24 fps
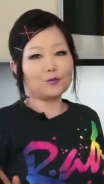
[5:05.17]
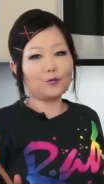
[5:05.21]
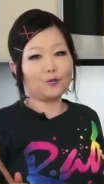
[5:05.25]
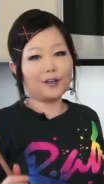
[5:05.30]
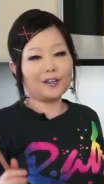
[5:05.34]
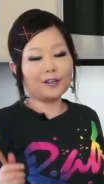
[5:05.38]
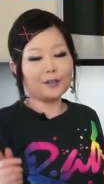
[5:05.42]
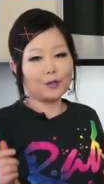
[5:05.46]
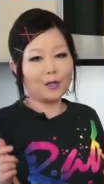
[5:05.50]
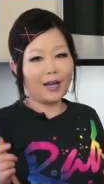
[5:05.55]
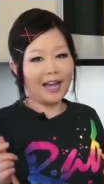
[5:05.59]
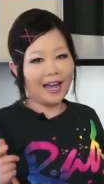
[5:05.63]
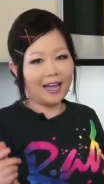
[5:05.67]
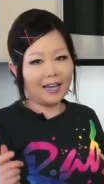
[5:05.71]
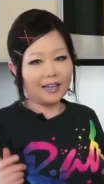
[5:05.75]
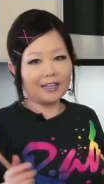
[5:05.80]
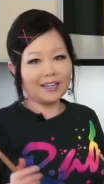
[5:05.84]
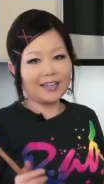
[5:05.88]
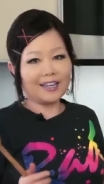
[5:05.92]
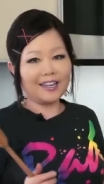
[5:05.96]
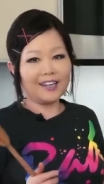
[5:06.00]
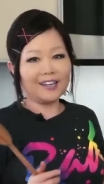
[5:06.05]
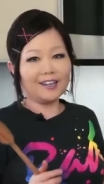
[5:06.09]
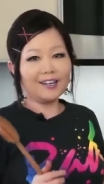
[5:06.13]
went to
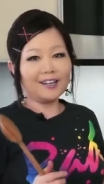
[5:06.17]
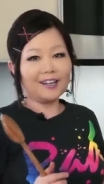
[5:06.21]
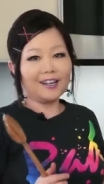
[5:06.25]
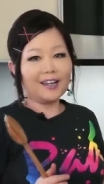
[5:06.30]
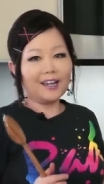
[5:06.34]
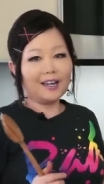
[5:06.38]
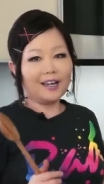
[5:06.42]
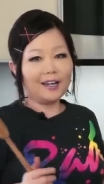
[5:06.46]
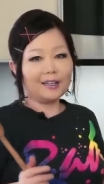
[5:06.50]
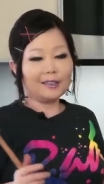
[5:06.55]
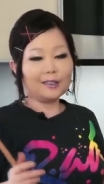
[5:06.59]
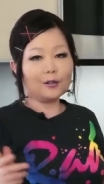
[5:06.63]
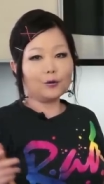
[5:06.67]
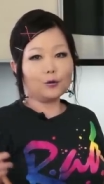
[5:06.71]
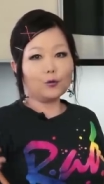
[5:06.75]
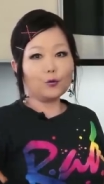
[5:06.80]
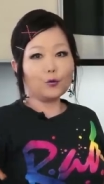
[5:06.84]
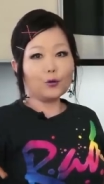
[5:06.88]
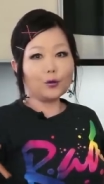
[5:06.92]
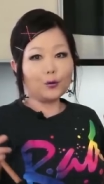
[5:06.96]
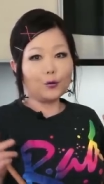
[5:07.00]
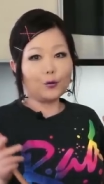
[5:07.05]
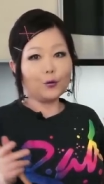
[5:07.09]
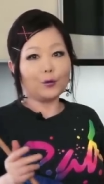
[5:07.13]
hiking, and then
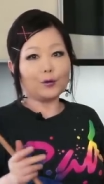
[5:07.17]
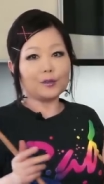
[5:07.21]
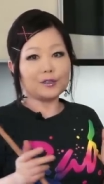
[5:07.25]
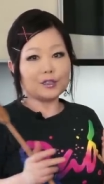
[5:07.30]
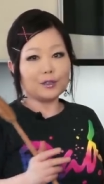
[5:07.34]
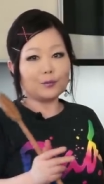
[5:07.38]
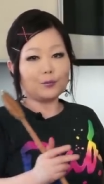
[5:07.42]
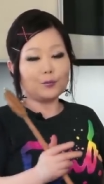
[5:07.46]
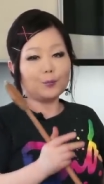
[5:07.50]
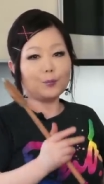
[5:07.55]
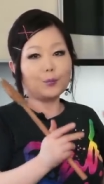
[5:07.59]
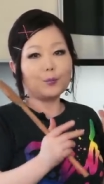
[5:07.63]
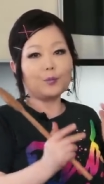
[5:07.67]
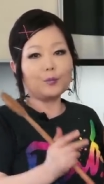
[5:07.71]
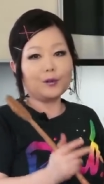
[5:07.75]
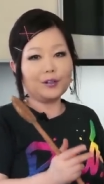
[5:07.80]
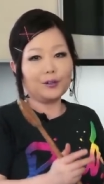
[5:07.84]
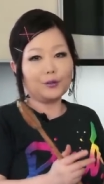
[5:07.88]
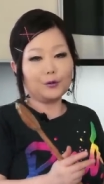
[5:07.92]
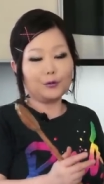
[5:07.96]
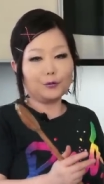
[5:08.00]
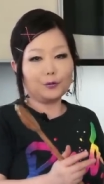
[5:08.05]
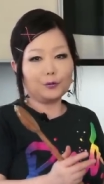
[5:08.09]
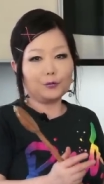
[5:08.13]
we always, you
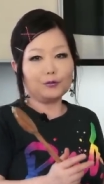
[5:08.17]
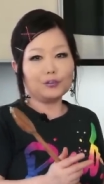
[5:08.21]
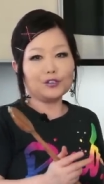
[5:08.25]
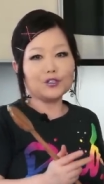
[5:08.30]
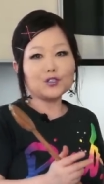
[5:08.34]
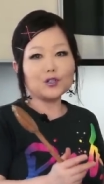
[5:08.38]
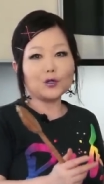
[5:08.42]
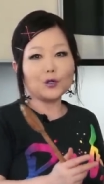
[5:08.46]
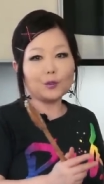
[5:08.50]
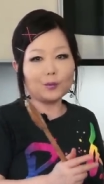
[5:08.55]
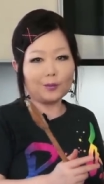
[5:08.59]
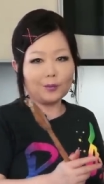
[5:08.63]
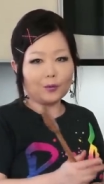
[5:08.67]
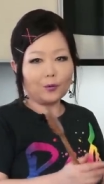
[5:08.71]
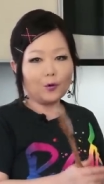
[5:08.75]
know, reserve.